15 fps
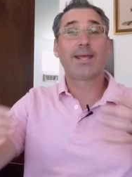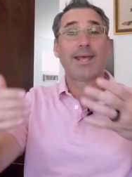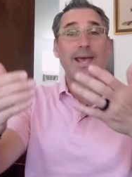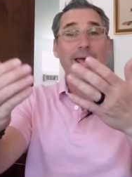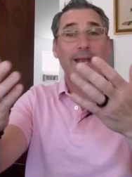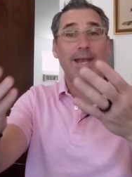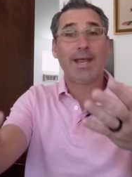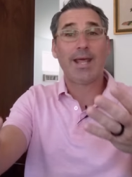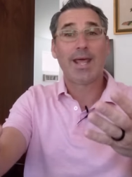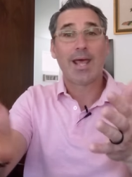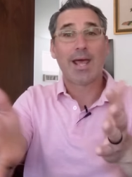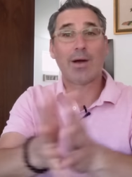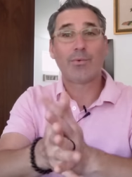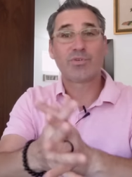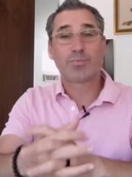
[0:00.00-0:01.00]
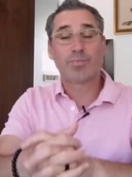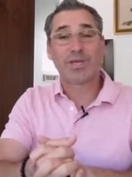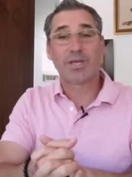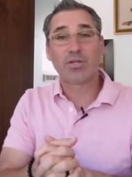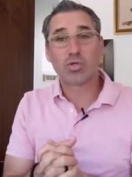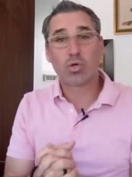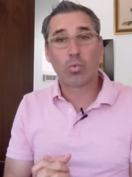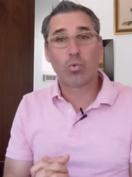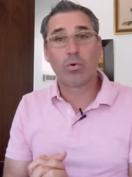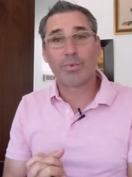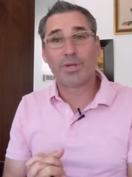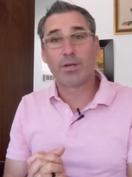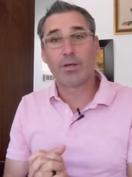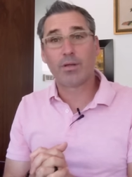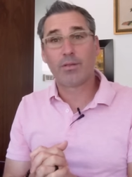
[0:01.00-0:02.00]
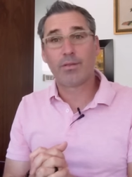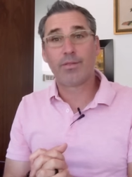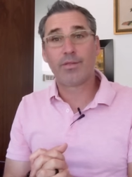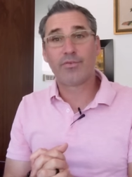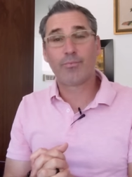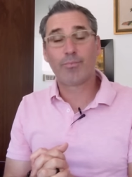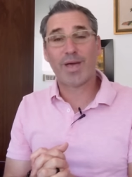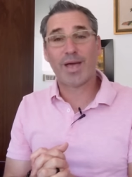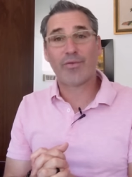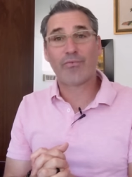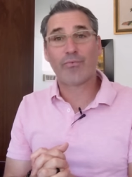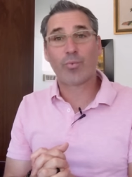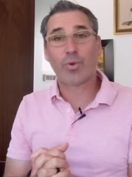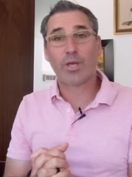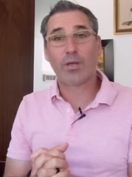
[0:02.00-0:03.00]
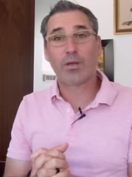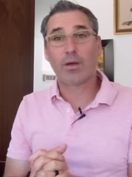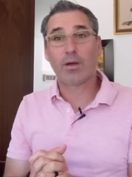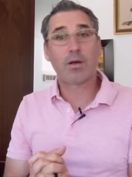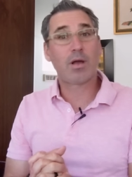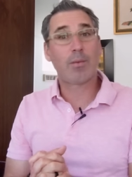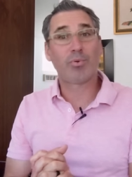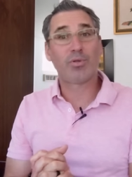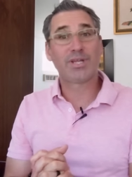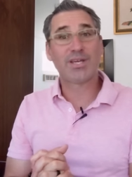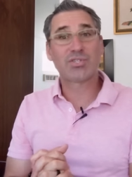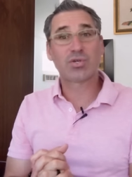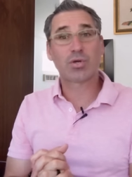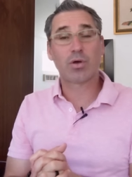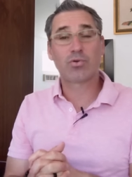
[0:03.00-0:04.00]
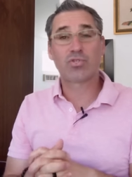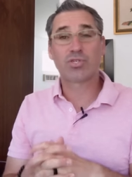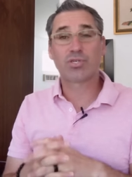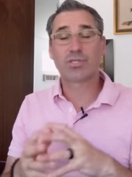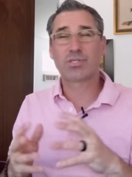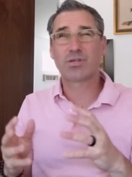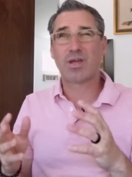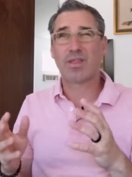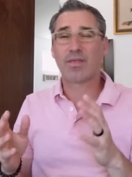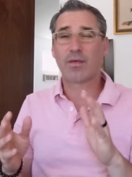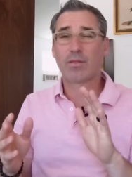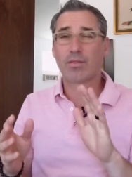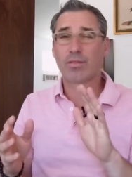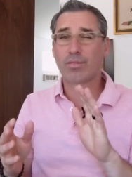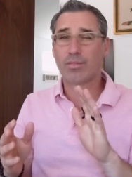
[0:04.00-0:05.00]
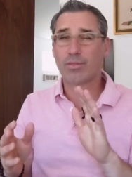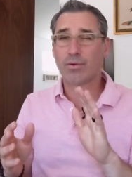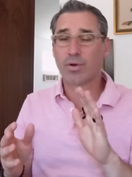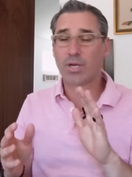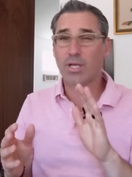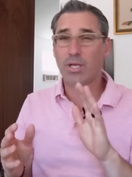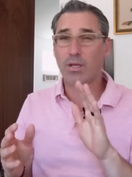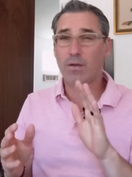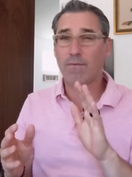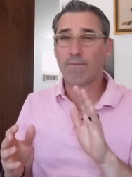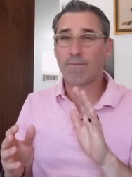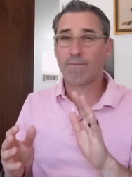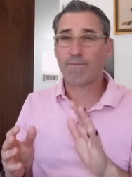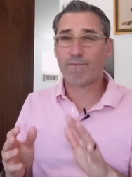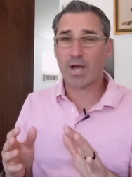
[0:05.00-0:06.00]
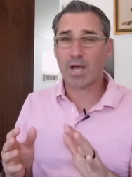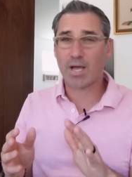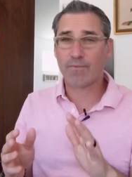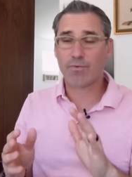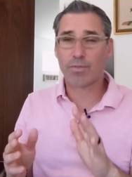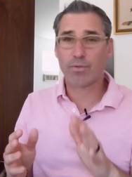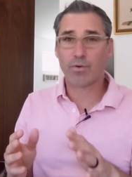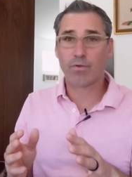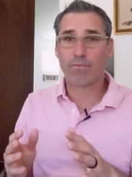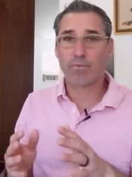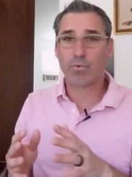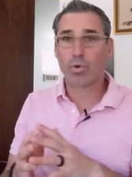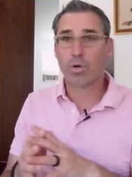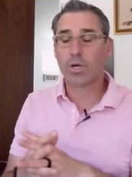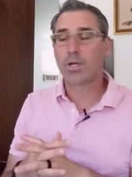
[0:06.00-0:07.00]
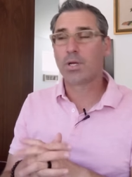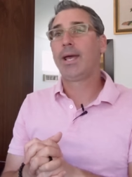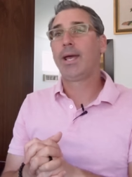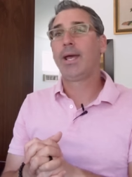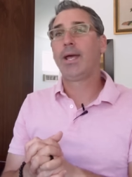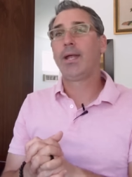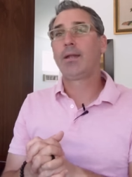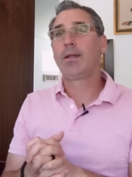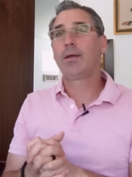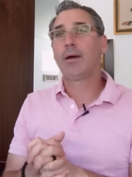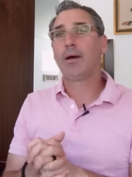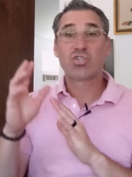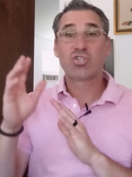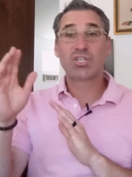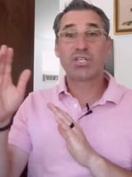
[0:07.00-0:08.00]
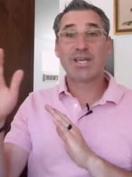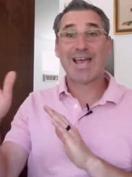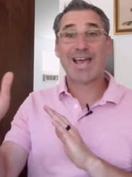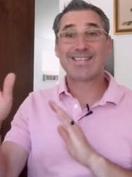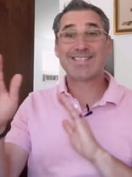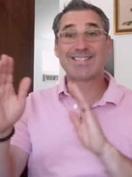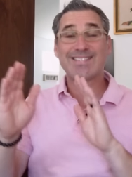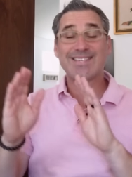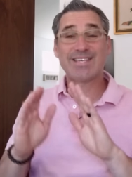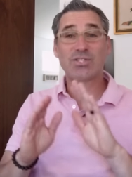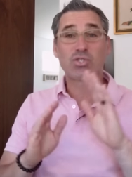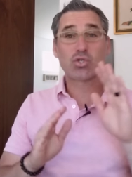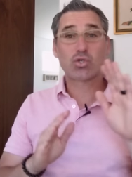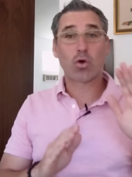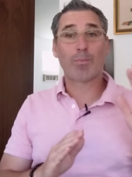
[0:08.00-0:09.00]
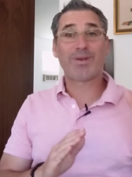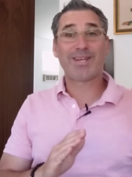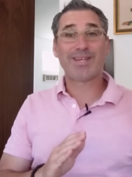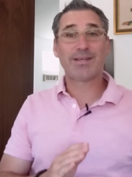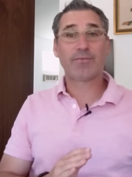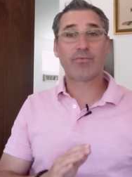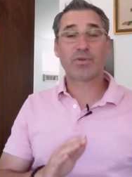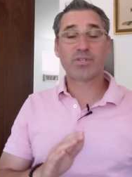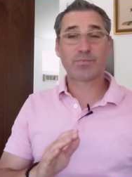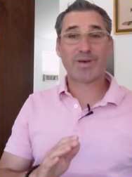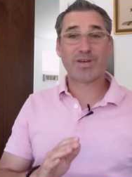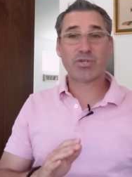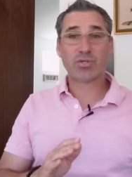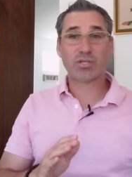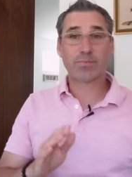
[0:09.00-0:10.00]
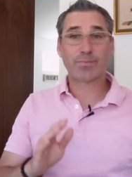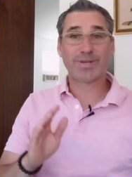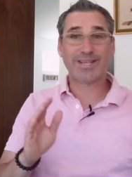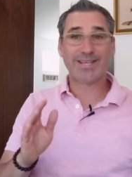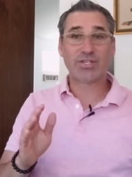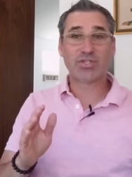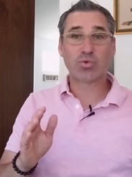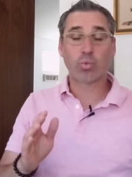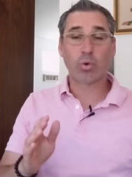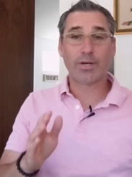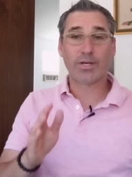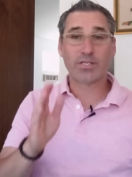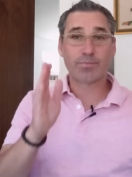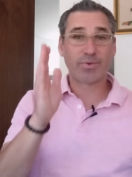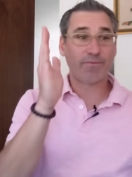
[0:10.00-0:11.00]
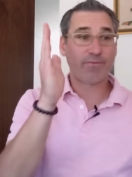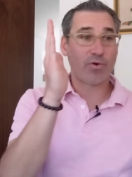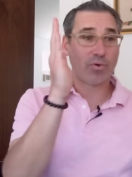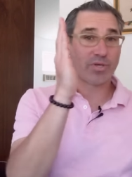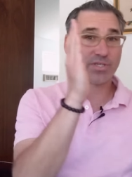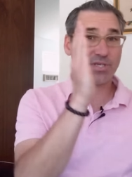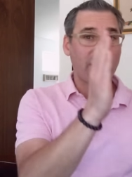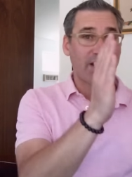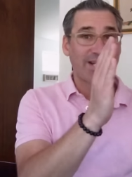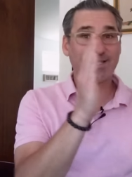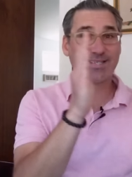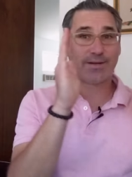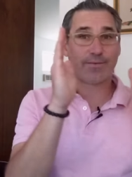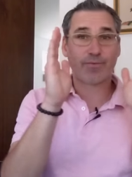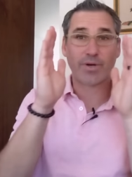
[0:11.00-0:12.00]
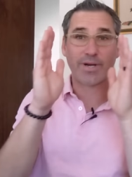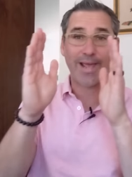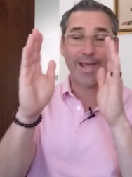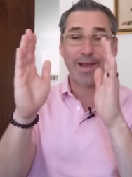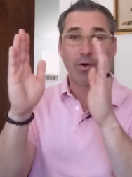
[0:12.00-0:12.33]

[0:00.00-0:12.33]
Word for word: And again, I was speaking to a woman this past week, a couple of days ago. She's, I think, 30. 35 or 34, and she has seen so many different specialists, but each one has been focusing on a different